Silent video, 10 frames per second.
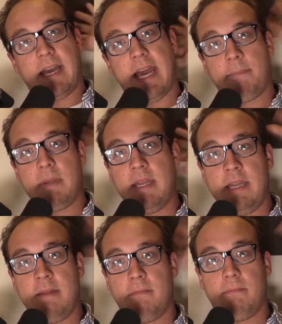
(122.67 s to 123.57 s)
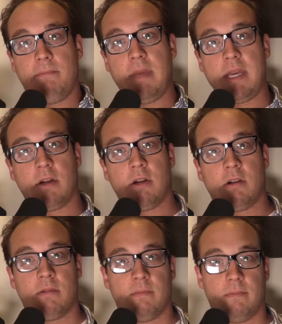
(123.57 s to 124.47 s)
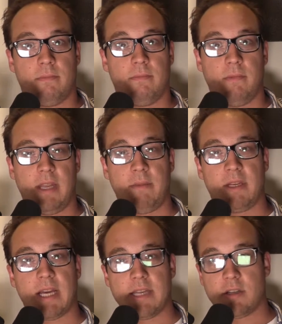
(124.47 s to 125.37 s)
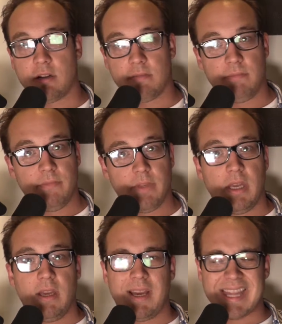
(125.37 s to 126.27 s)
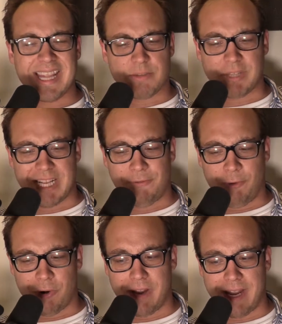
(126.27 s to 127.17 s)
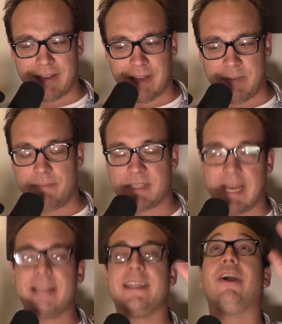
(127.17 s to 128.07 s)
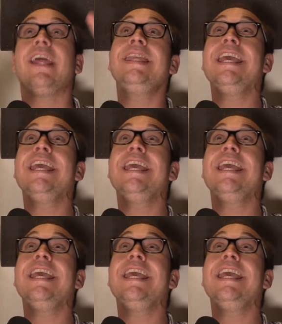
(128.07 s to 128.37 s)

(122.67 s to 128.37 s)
happy maker hypnotizer. I think that's what that's for, right? I mean, besides, you know,